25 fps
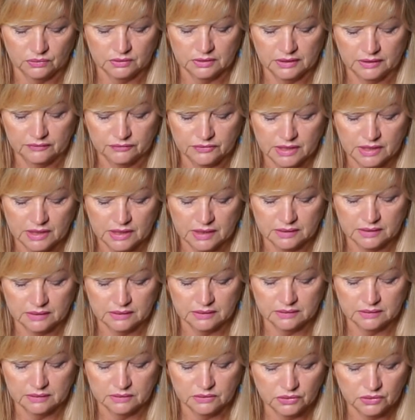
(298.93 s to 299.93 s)

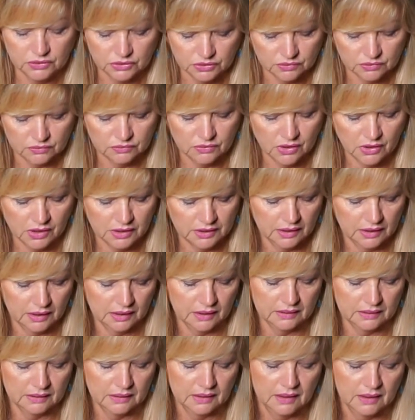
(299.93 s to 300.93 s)
left-handed, use your right
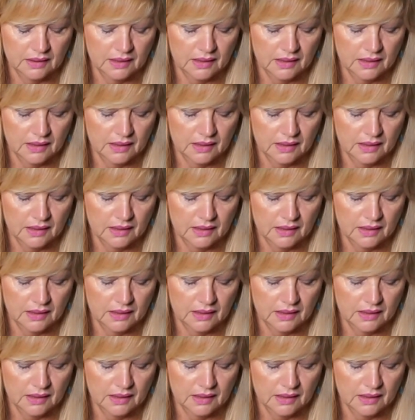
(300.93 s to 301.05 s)
hand.